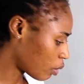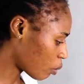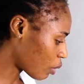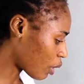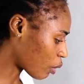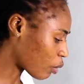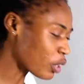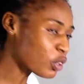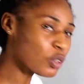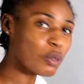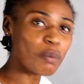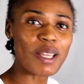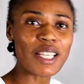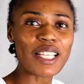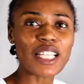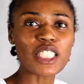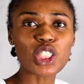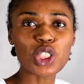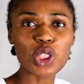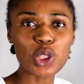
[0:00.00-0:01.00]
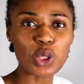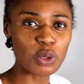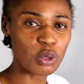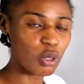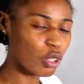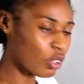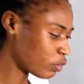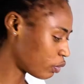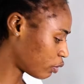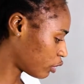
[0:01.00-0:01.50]
We are going to make a
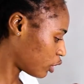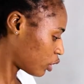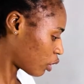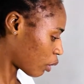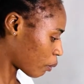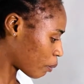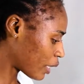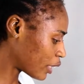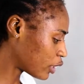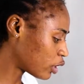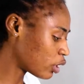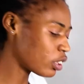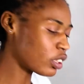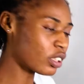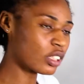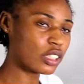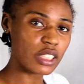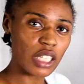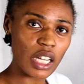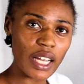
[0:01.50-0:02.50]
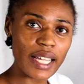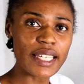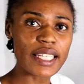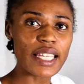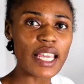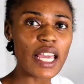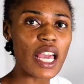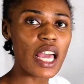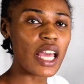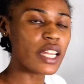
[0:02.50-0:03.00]
stew of tomatoes,
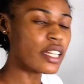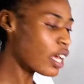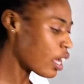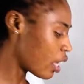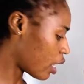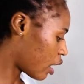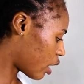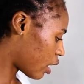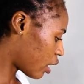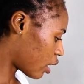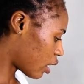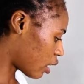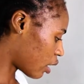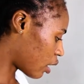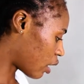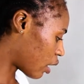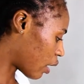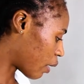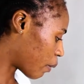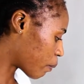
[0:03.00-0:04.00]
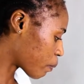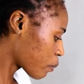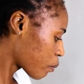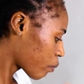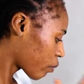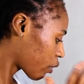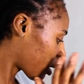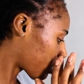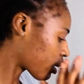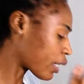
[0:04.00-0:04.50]
onion,
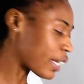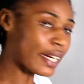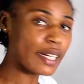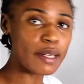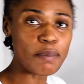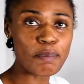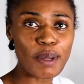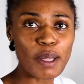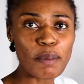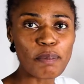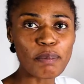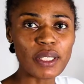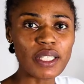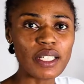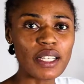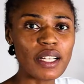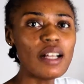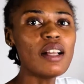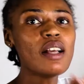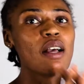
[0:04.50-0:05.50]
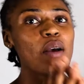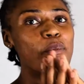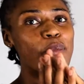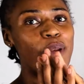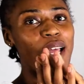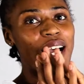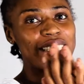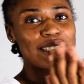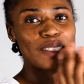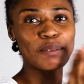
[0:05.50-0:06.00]
green pepper
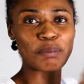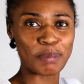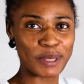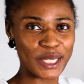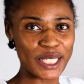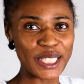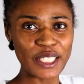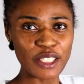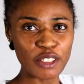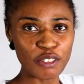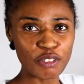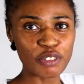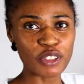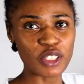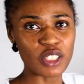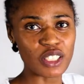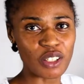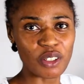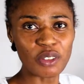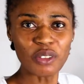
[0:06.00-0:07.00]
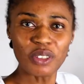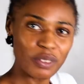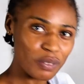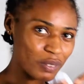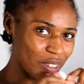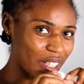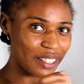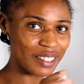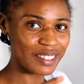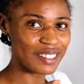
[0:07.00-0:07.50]
plus beef, you know.
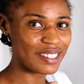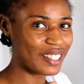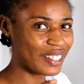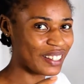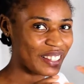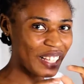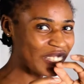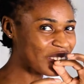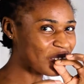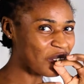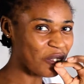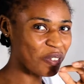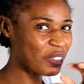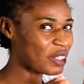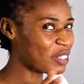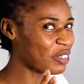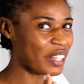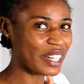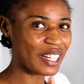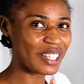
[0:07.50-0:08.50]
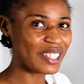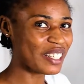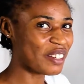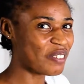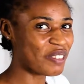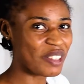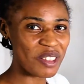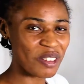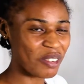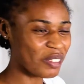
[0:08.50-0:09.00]
The taste of it already,
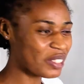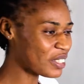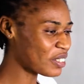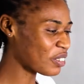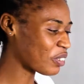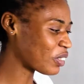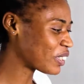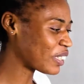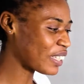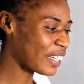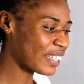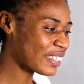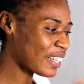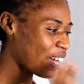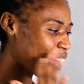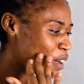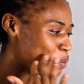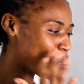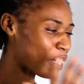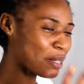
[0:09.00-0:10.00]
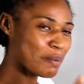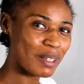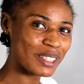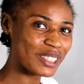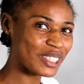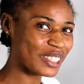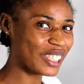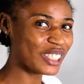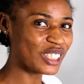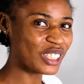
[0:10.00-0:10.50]
even though it's not yet. My
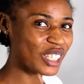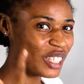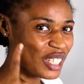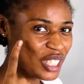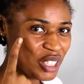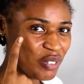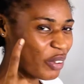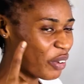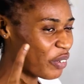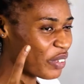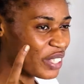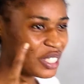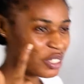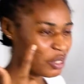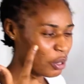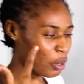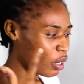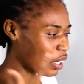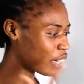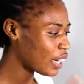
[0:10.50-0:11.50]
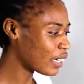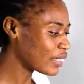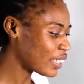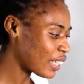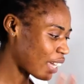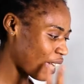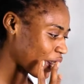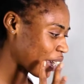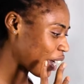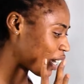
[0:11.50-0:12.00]
imagination is very strong.
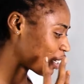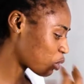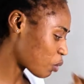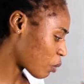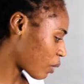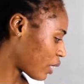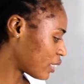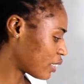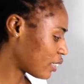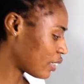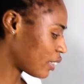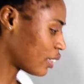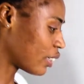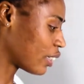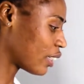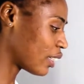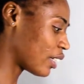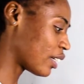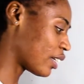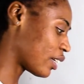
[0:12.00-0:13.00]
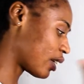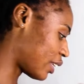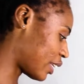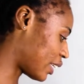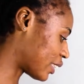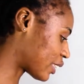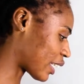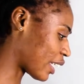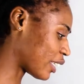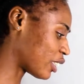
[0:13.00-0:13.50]
I can't wait.
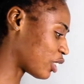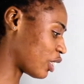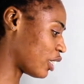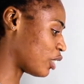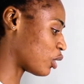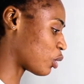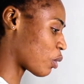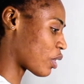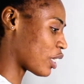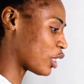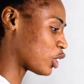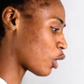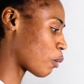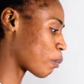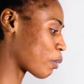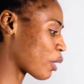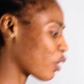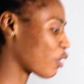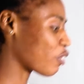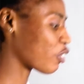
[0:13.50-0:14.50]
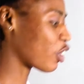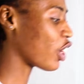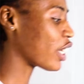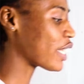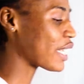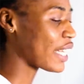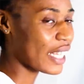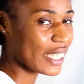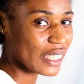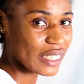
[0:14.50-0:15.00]
Let's get into the chopping of
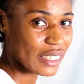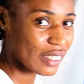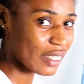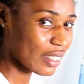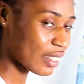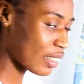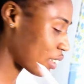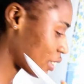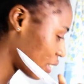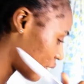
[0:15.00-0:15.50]
onions.